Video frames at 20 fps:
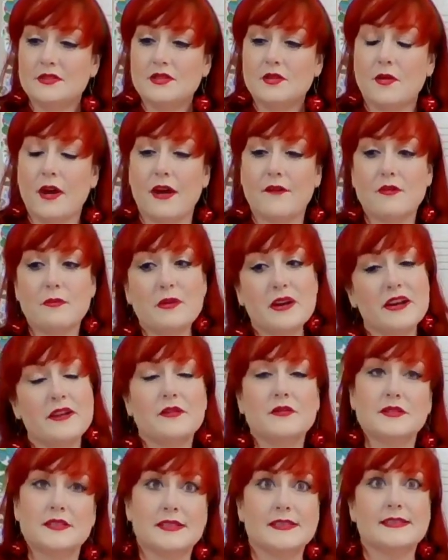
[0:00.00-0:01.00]
So everybody
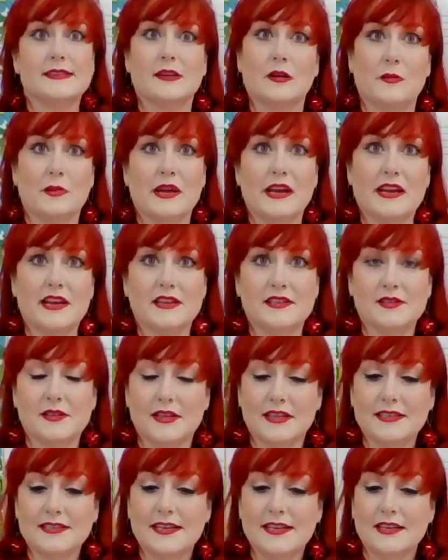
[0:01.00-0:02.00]
knows this little piggy,
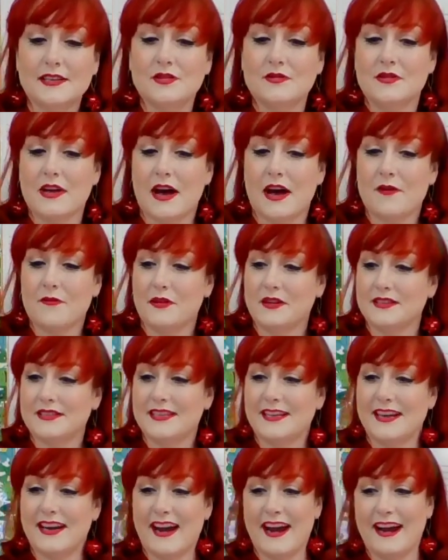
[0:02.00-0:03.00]
so let's not do that one
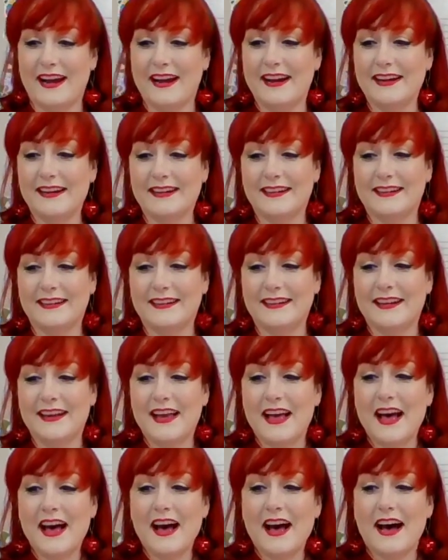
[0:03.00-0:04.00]
today.
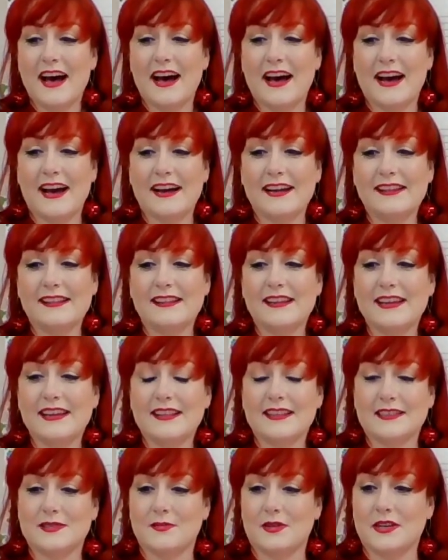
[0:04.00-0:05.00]
I
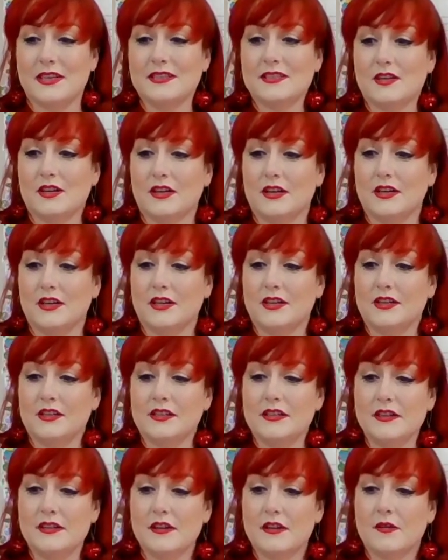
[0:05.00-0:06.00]
like this one. It's
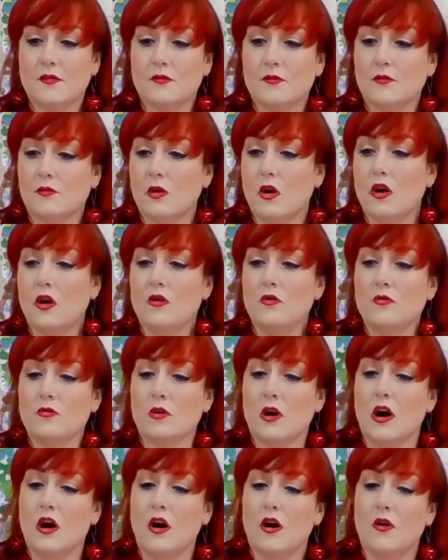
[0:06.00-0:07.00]
called Row,
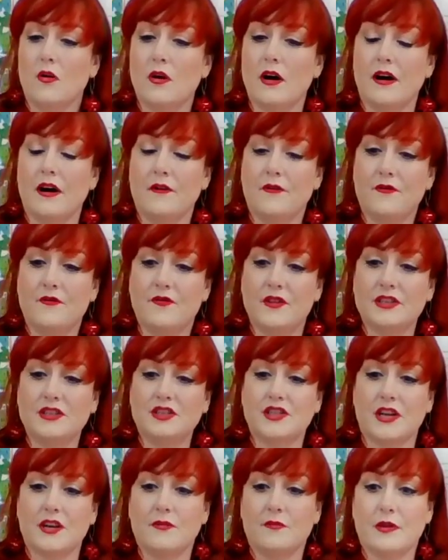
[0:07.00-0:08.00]
Row,
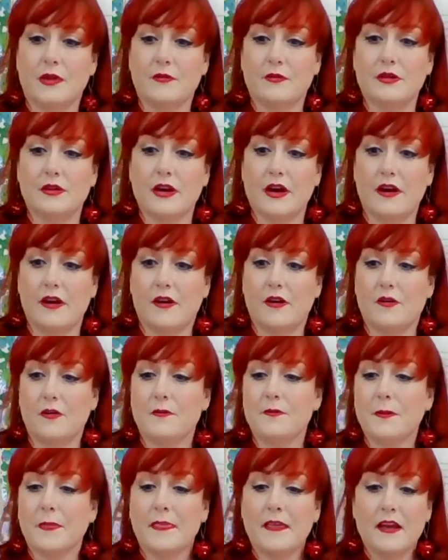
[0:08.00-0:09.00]
A-Fishing We Will Go.
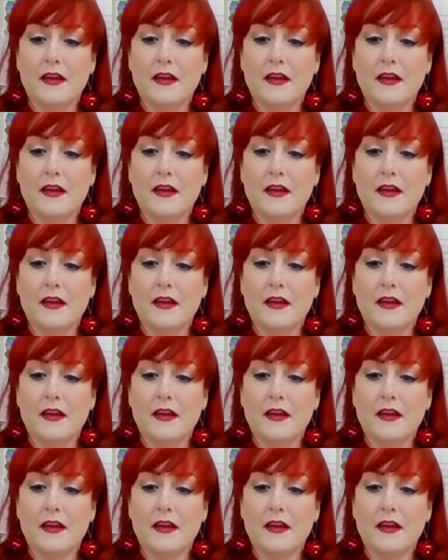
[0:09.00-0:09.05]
